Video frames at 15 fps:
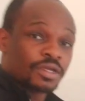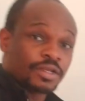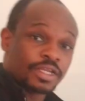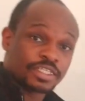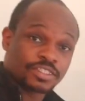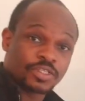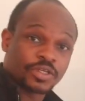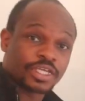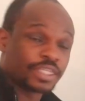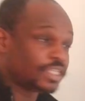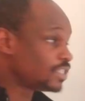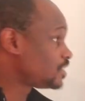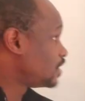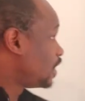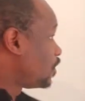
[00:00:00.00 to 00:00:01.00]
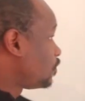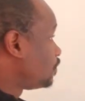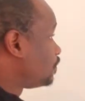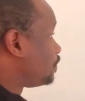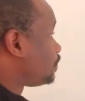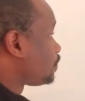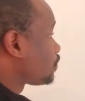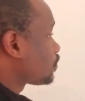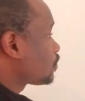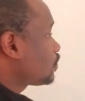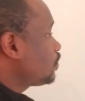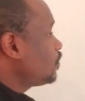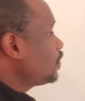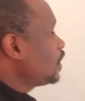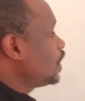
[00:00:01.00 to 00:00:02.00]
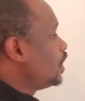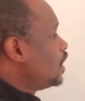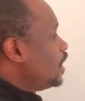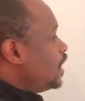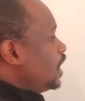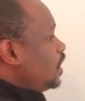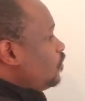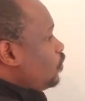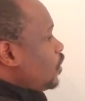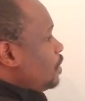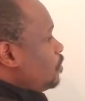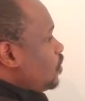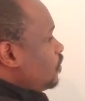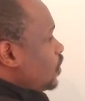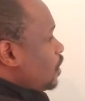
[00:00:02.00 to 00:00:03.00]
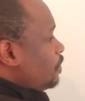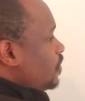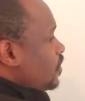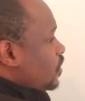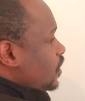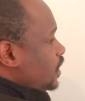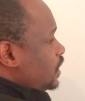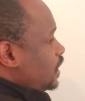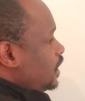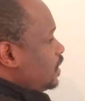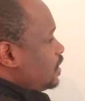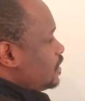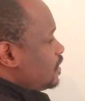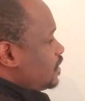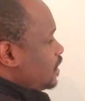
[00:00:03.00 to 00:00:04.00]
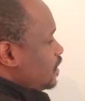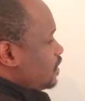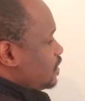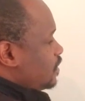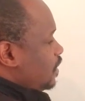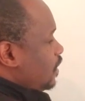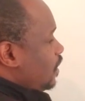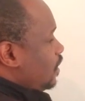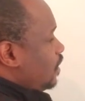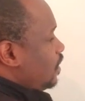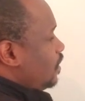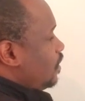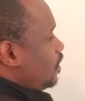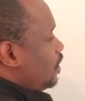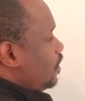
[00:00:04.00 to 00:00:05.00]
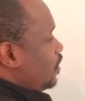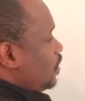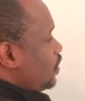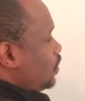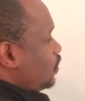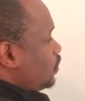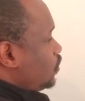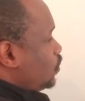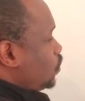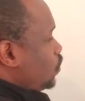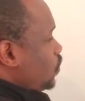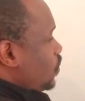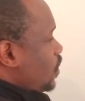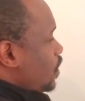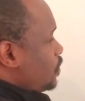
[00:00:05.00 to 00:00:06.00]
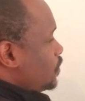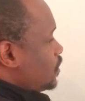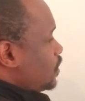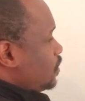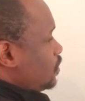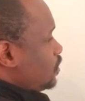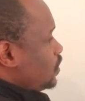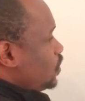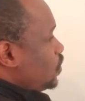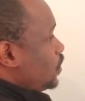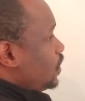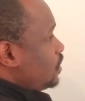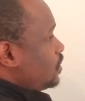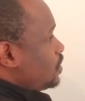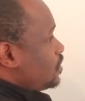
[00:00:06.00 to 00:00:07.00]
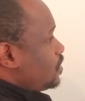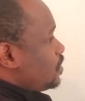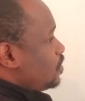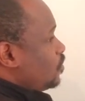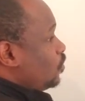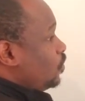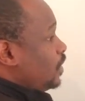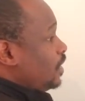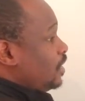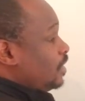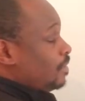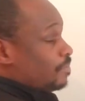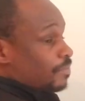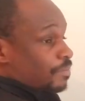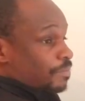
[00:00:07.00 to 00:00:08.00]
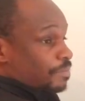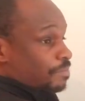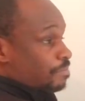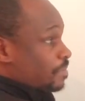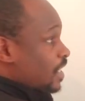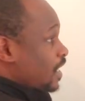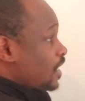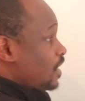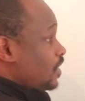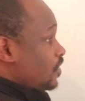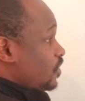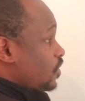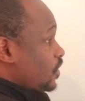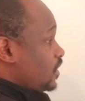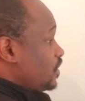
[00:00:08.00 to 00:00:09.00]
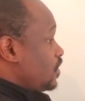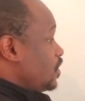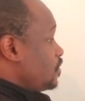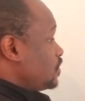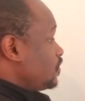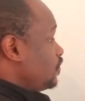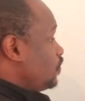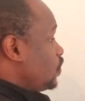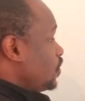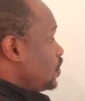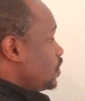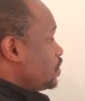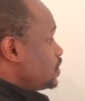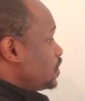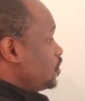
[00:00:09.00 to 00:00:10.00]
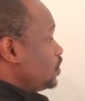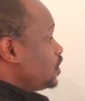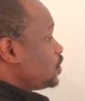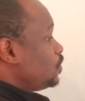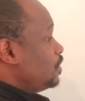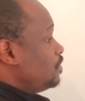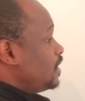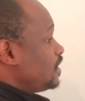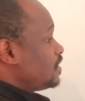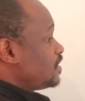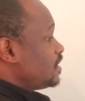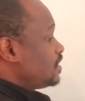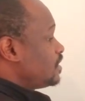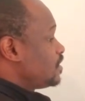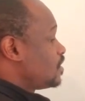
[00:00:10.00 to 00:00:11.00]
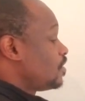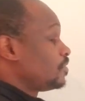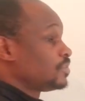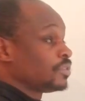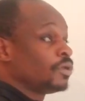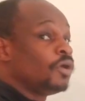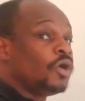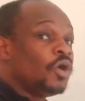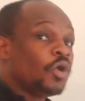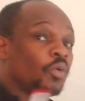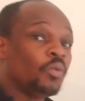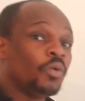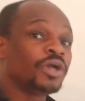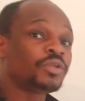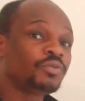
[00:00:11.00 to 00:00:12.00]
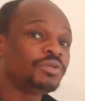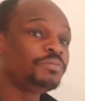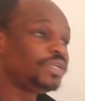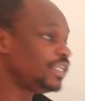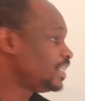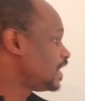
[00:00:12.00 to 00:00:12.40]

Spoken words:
let's look at this now. If we're moving up 30, 60, 2,000 units, we made 30,000. 4,000 units, we made 60,000. What would be the